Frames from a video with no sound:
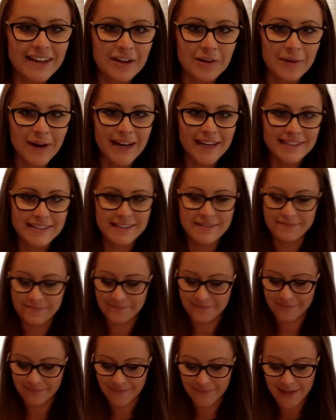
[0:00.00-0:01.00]
Great.
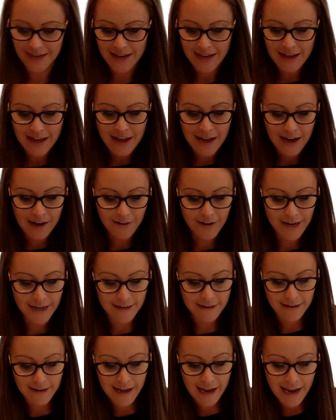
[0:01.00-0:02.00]
All right,
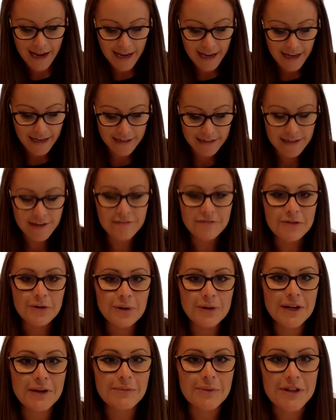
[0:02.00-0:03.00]
and
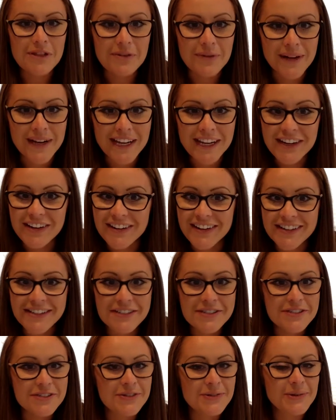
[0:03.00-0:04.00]
for number 3, you're going to
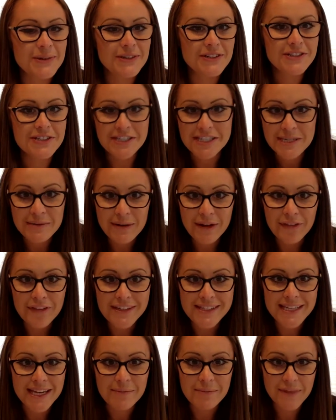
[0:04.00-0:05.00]
do just about the
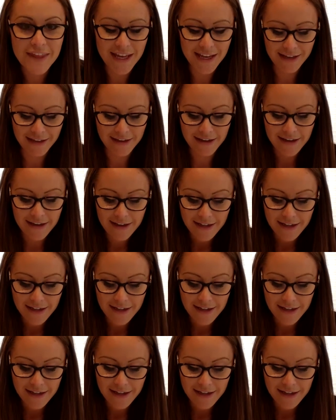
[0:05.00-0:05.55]
same thing.